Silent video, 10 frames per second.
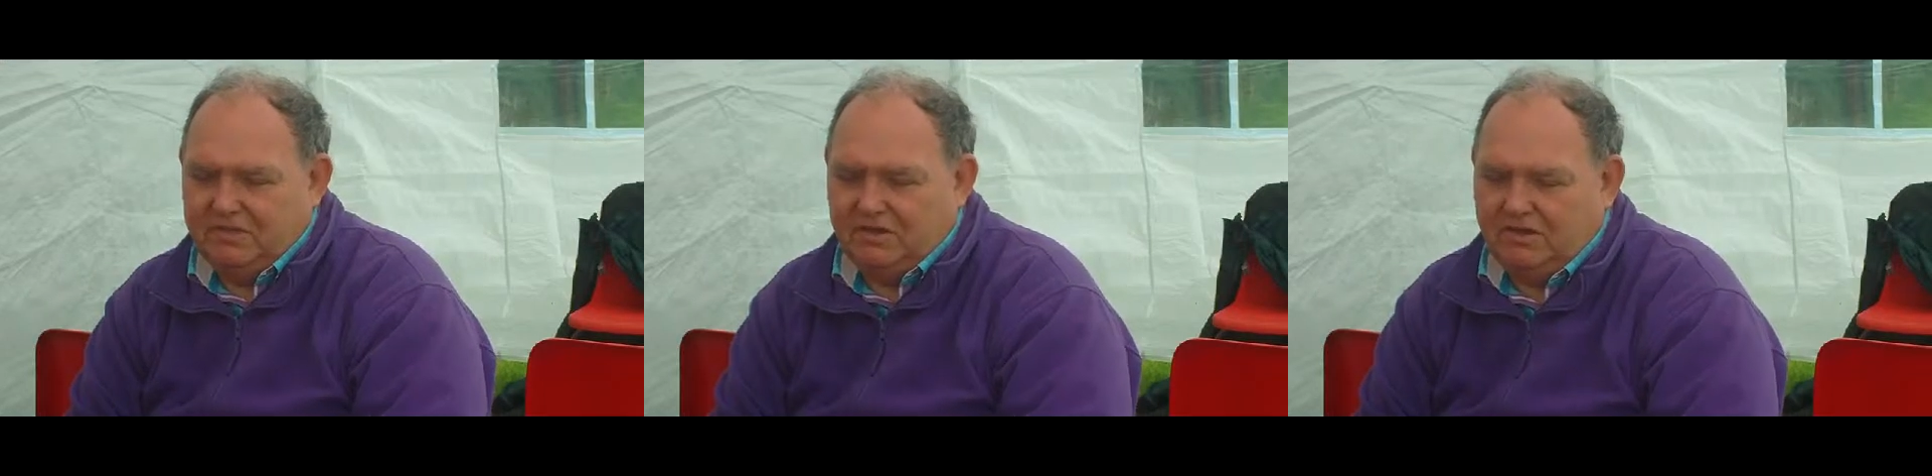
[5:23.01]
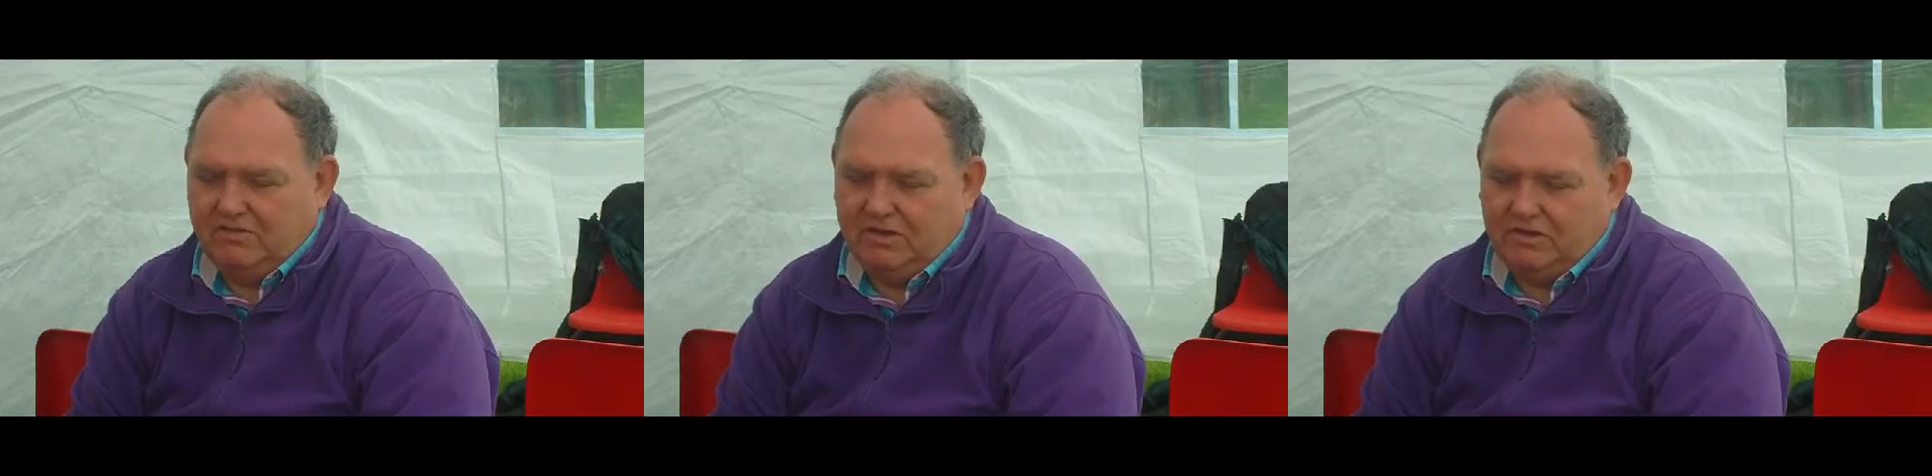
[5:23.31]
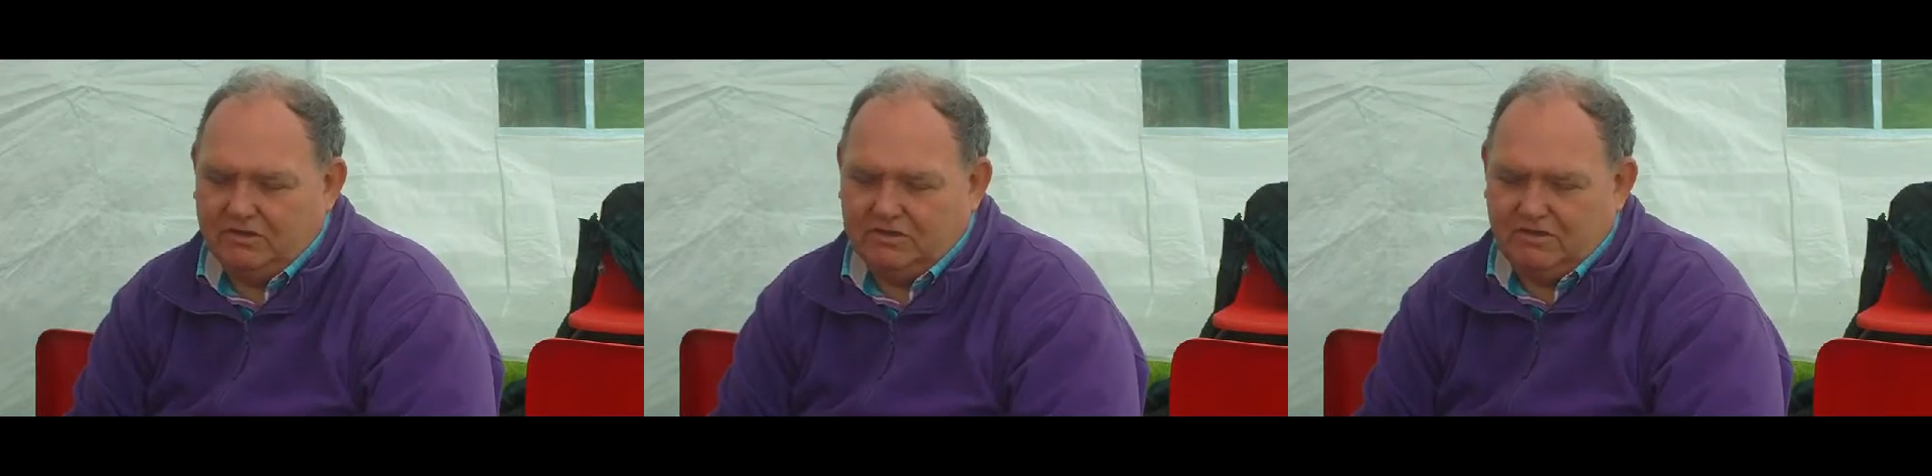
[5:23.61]
If you
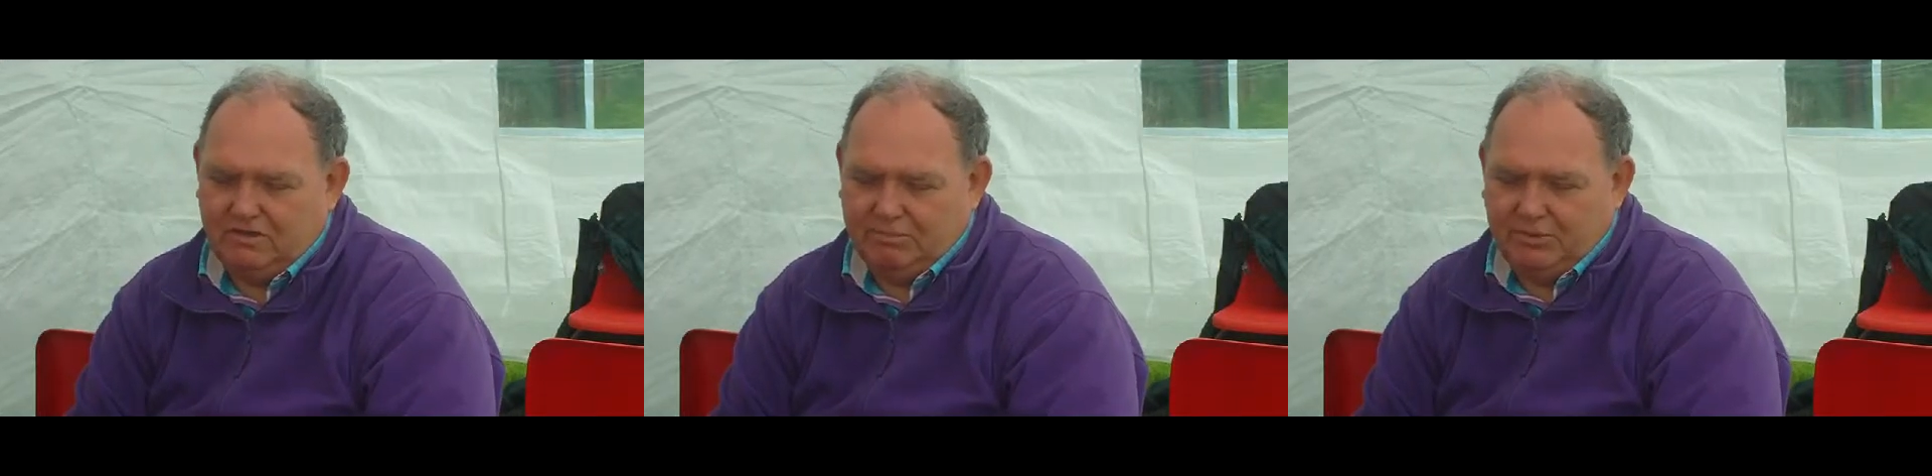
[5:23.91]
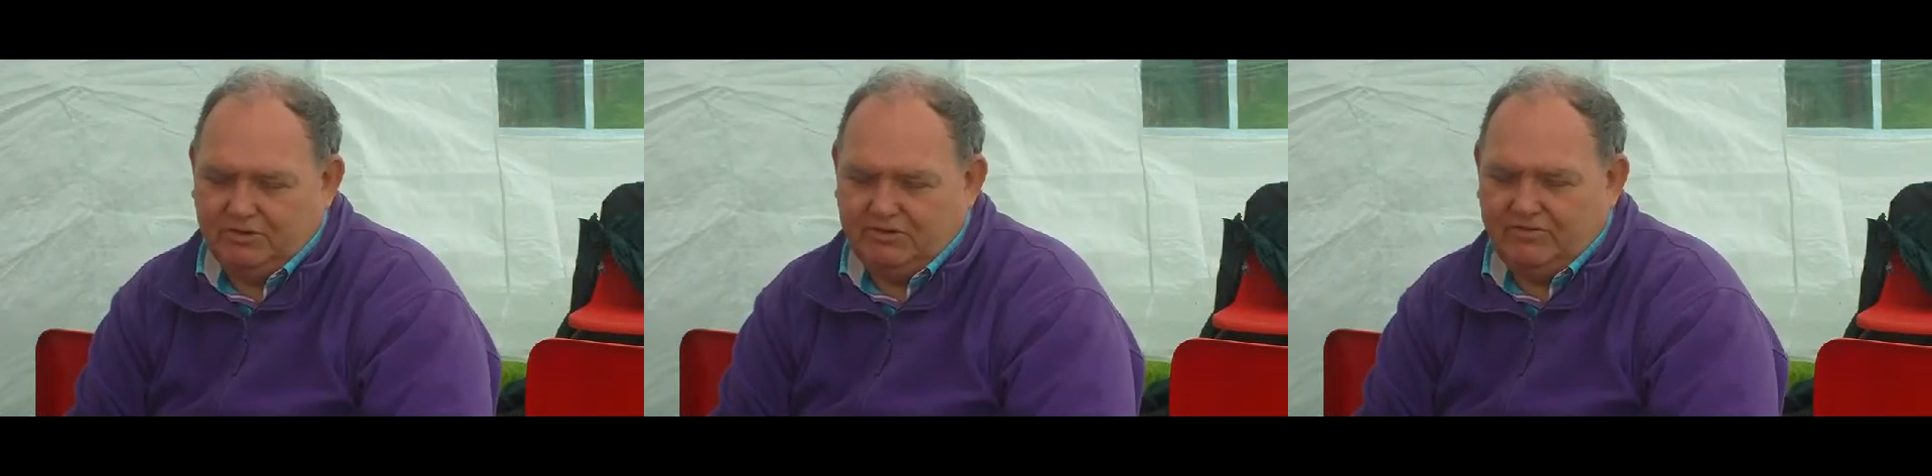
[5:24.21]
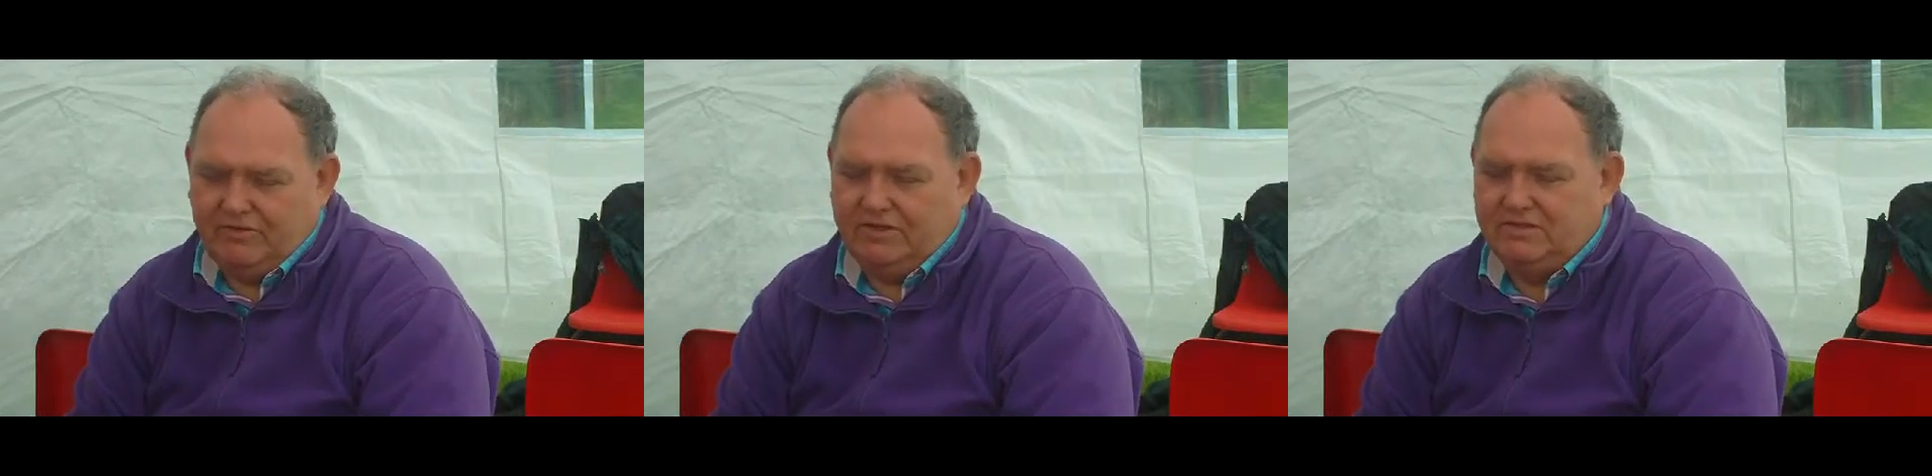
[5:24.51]
look at a computer,
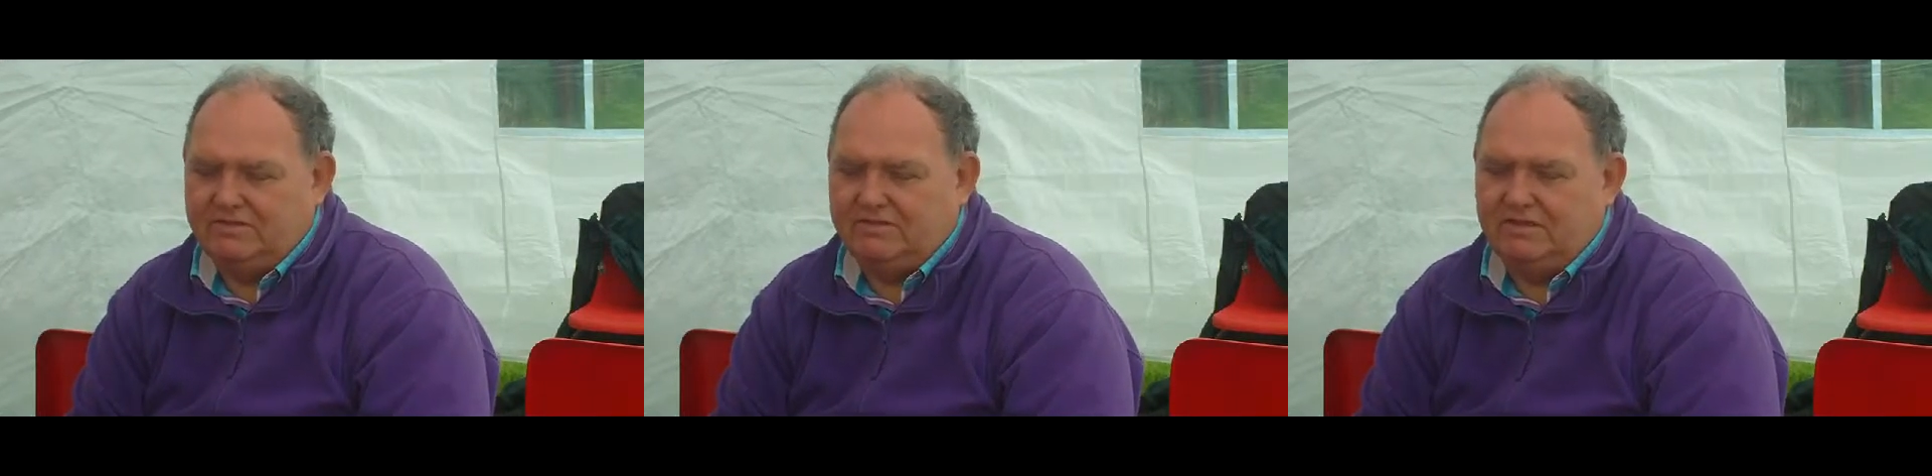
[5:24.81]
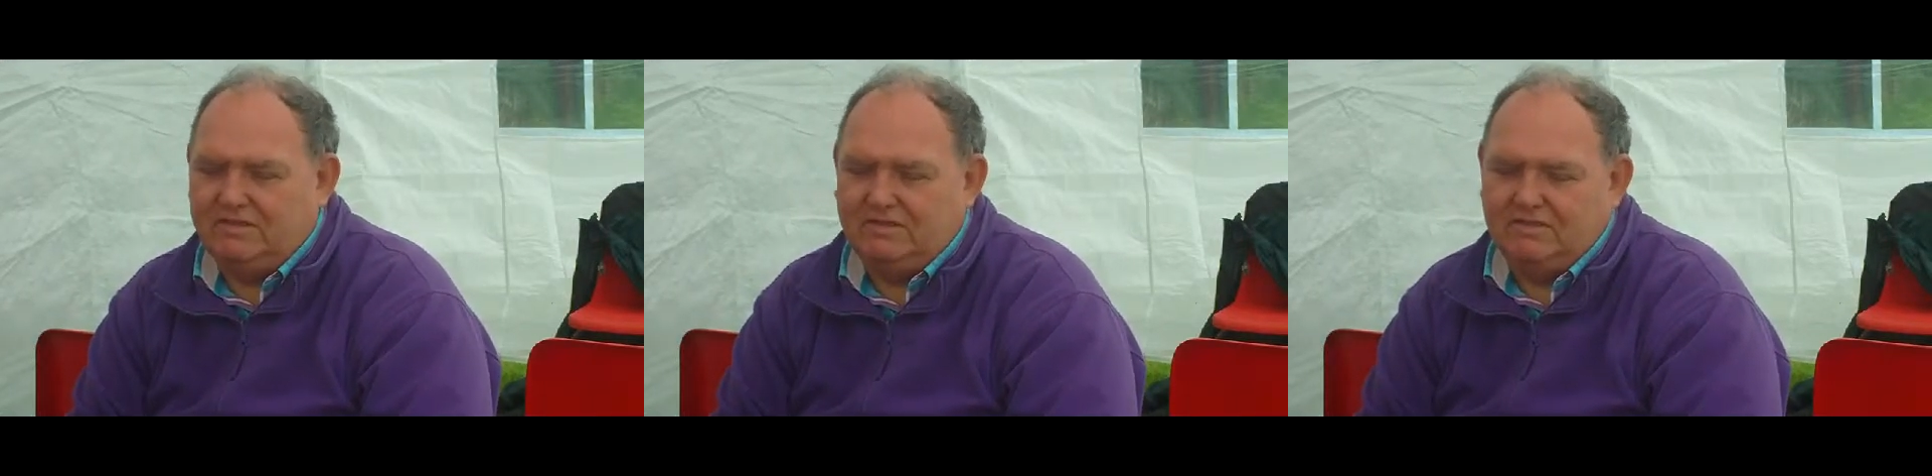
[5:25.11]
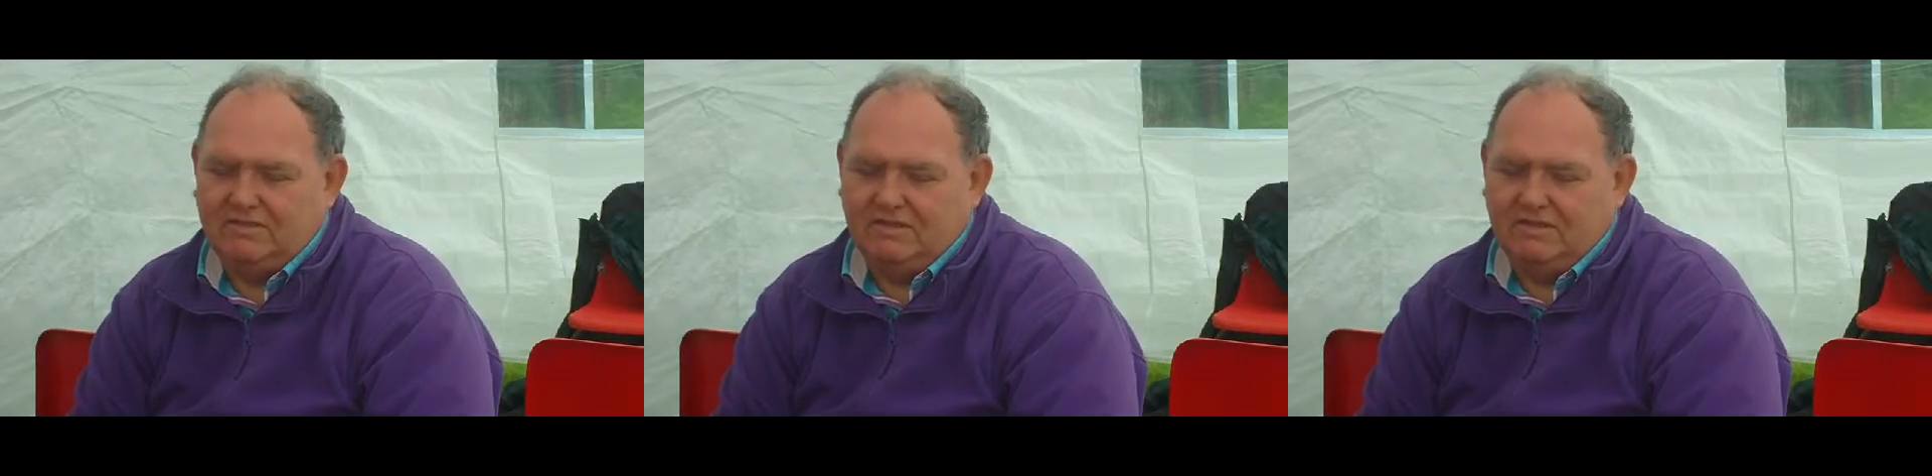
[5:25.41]
for instance,